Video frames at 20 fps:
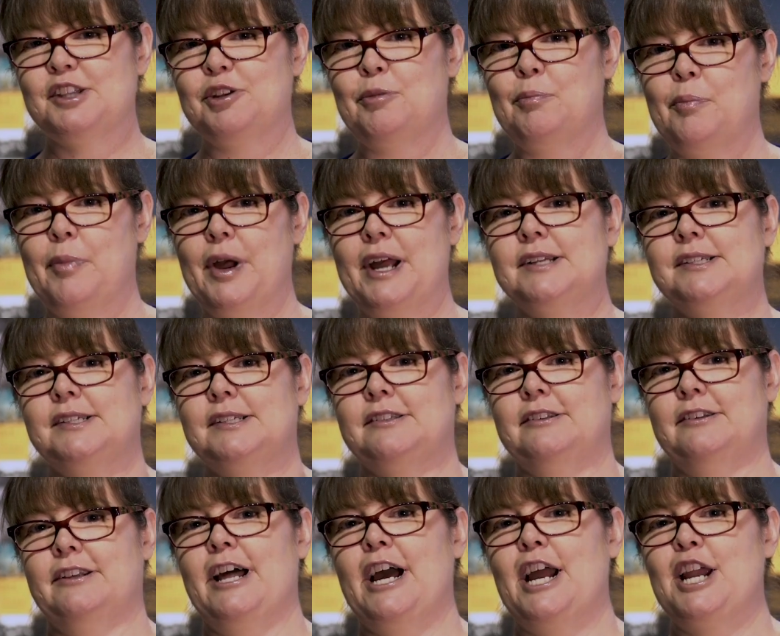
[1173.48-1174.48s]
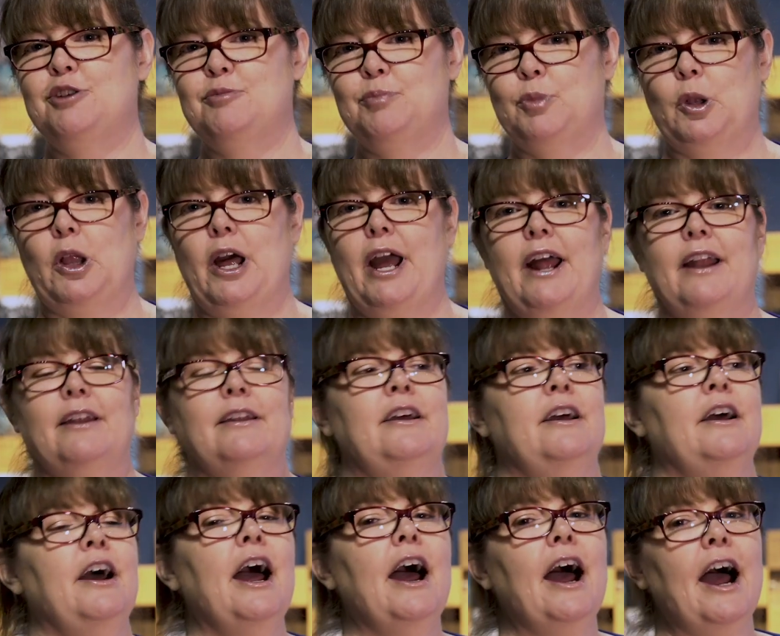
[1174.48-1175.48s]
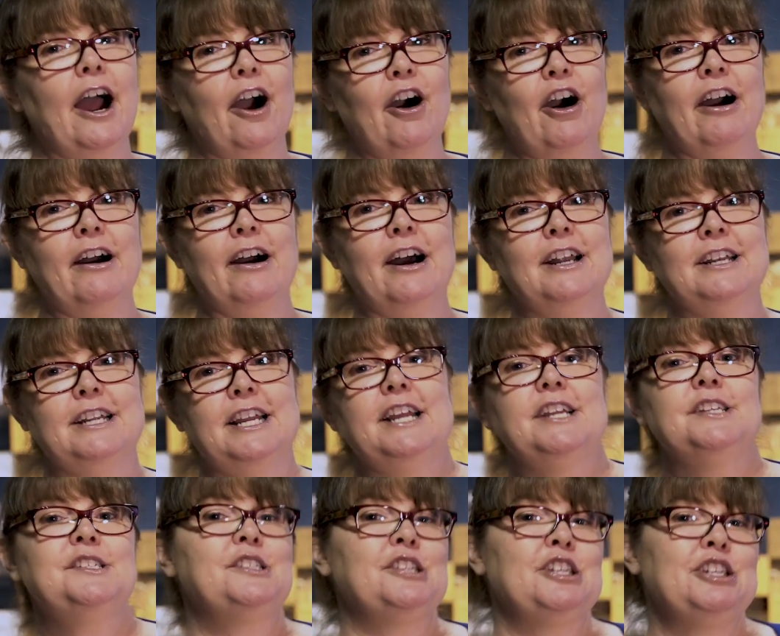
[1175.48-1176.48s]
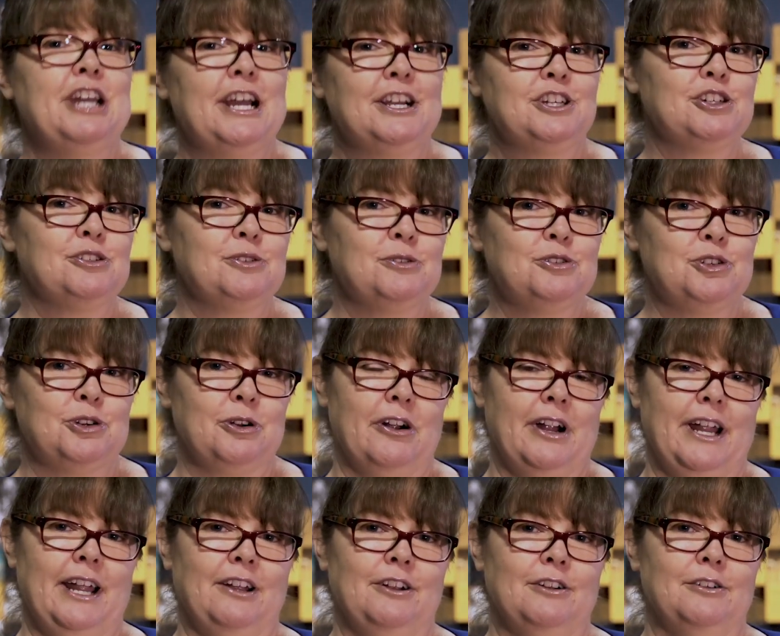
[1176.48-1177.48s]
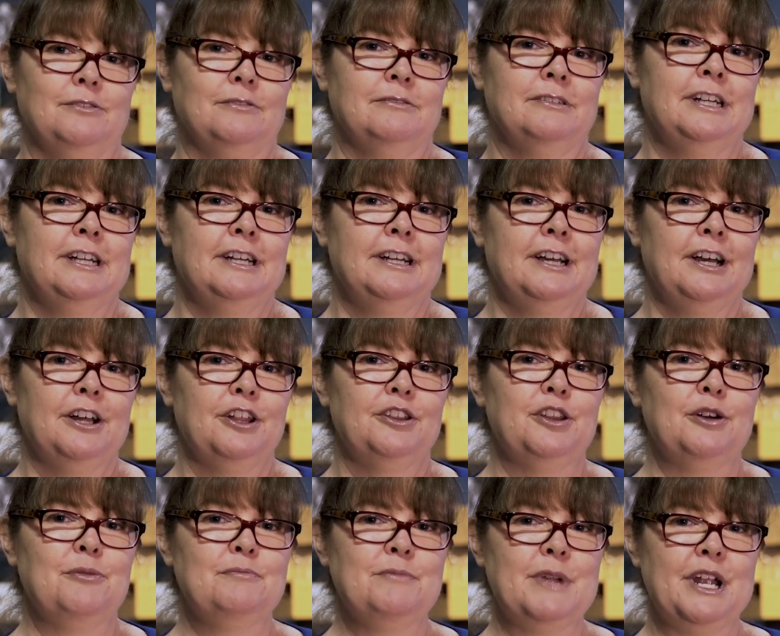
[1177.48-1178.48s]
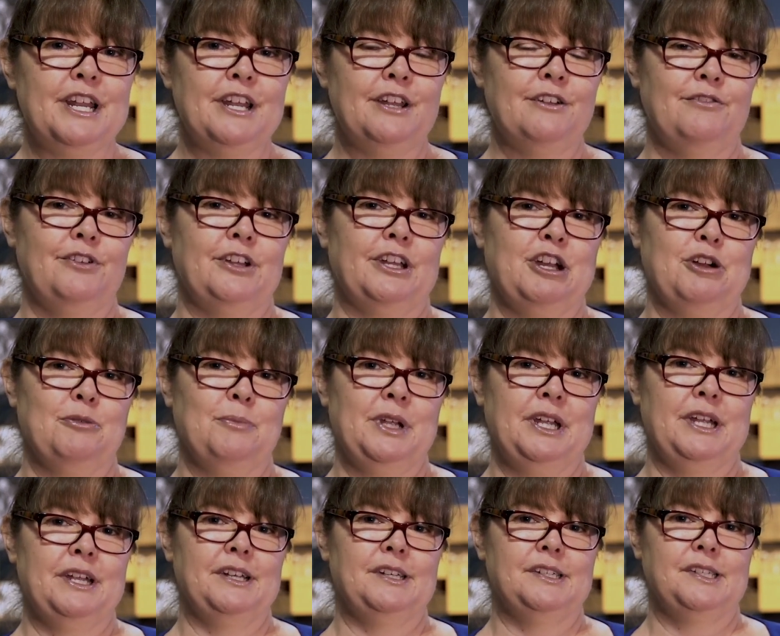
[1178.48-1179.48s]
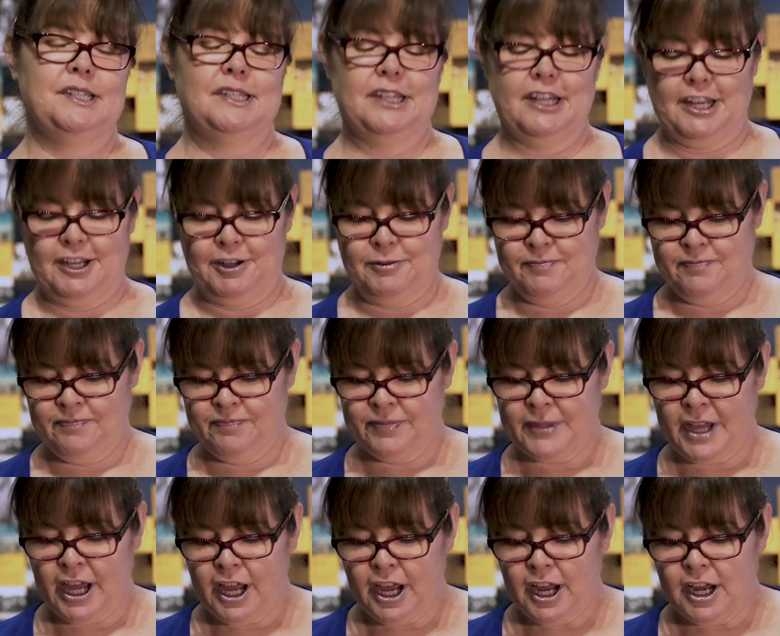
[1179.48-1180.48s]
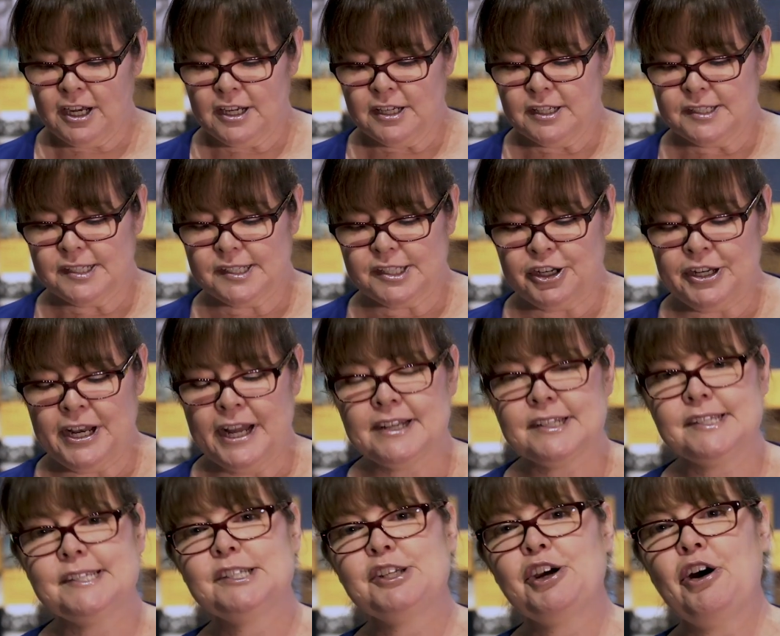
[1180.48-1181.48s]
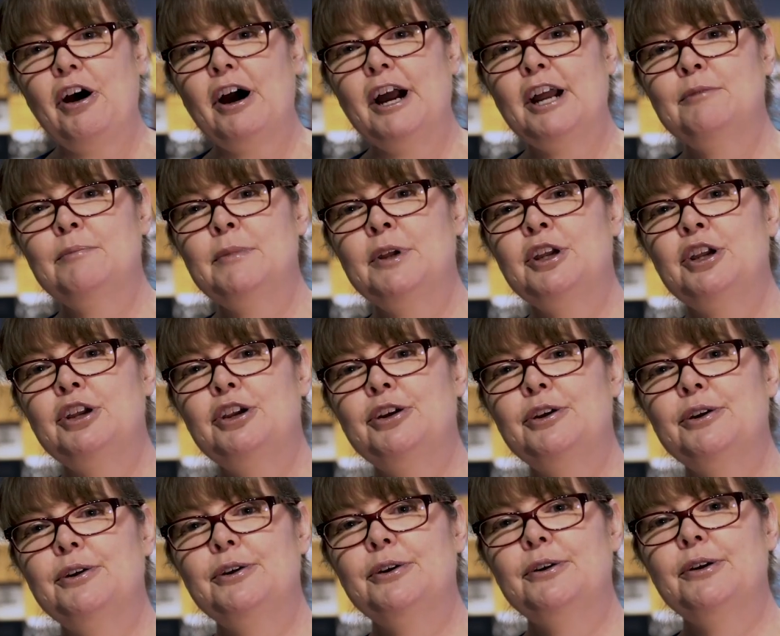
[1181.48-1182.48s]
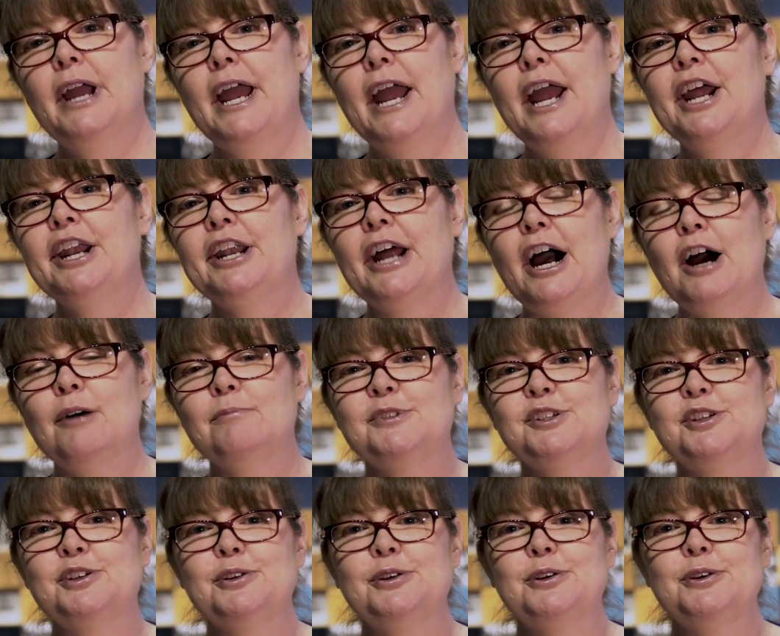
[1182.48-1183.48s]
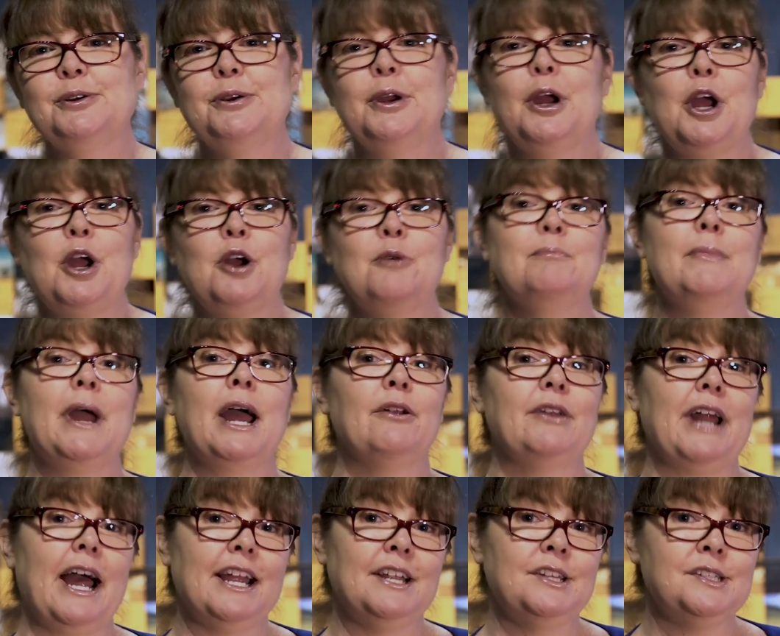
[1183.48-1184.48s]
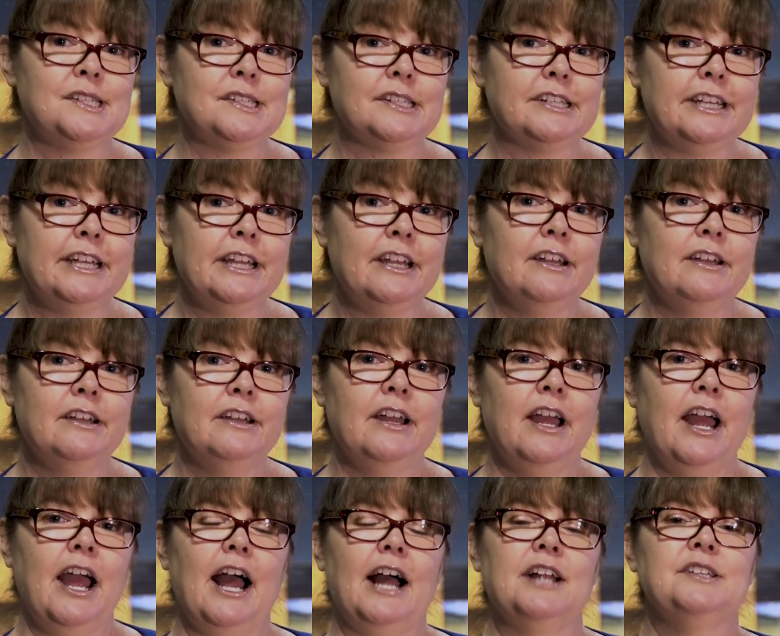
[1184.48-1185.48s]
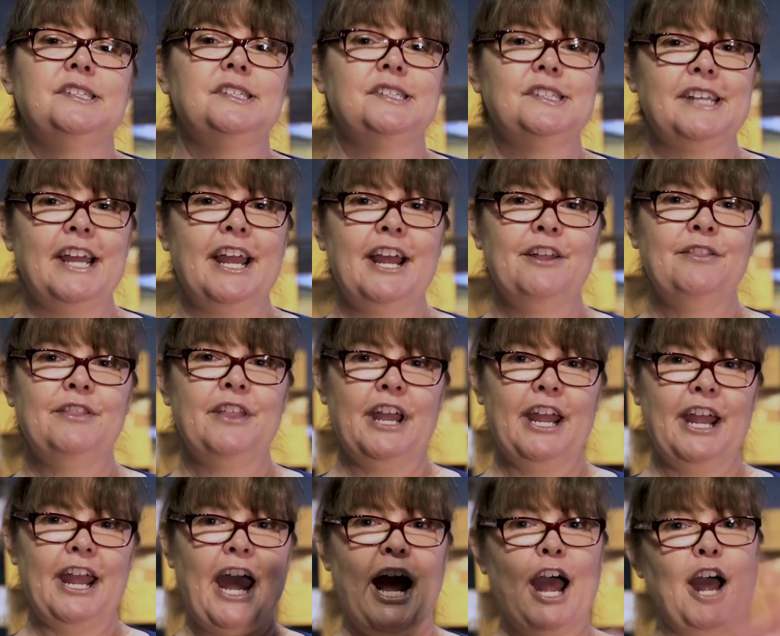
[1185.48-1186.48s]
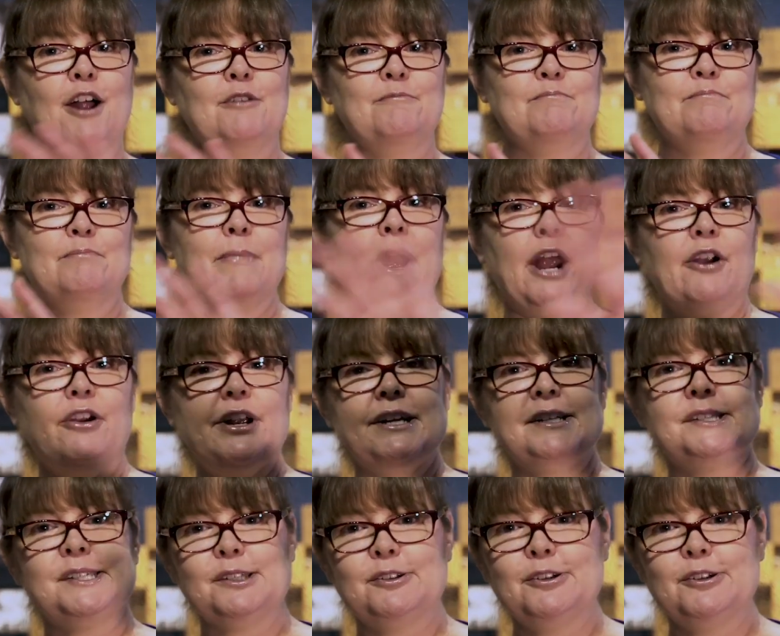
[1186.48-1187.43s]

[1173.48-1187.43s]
the best laid plan. Our heart is the National Triangle that many of you come here to see. So next time you head up to Mount Ainslie and stand there at Marion's